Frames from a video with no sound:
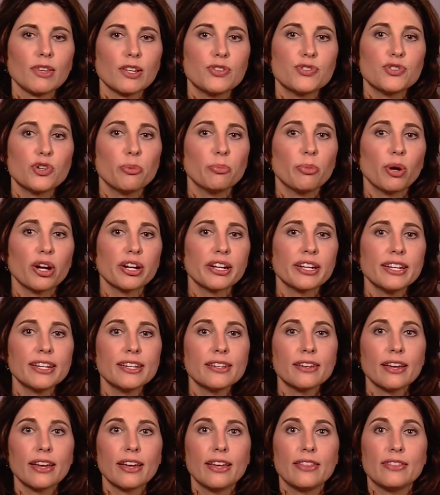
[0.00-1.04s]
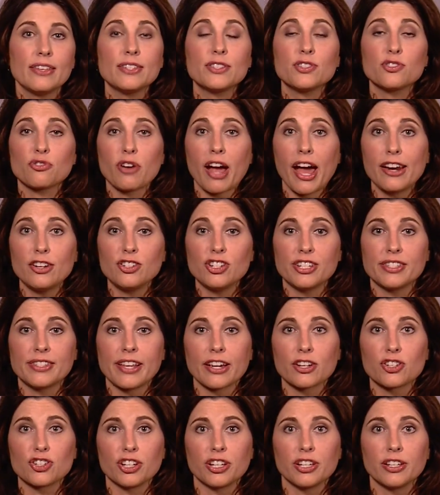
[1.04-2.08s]
So marketing in this strategy
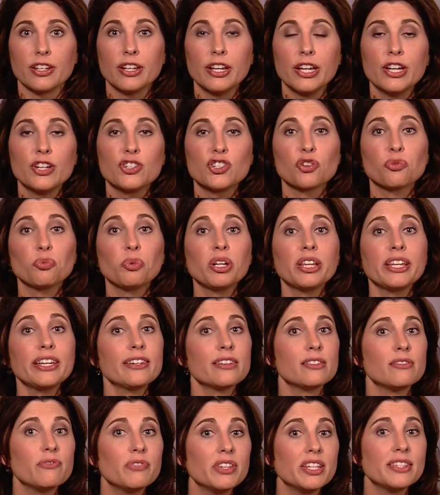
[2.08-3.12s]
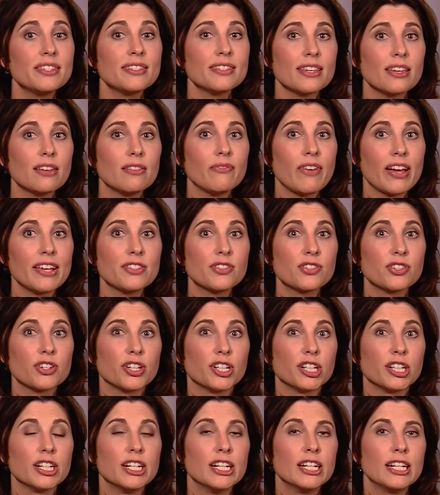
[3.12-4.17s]
section should really convince the
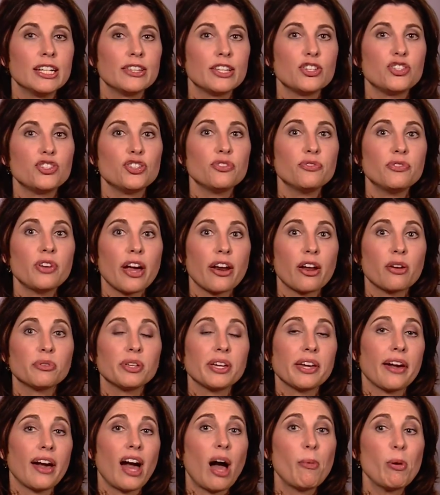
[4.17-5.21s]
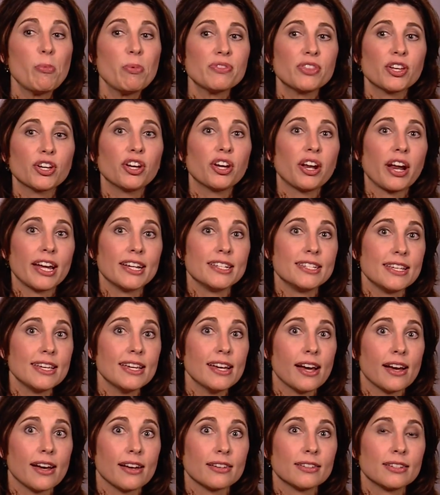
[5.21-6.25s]
investor that you've not only come up with a good
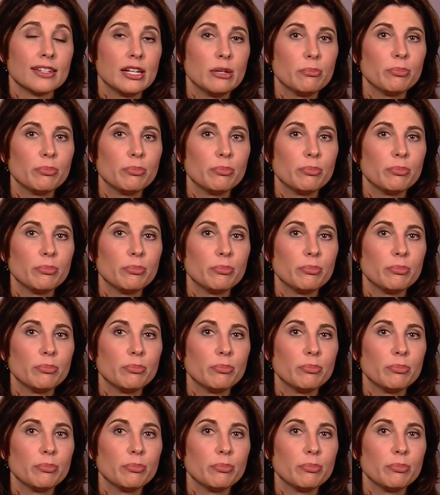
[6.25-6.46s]
idea,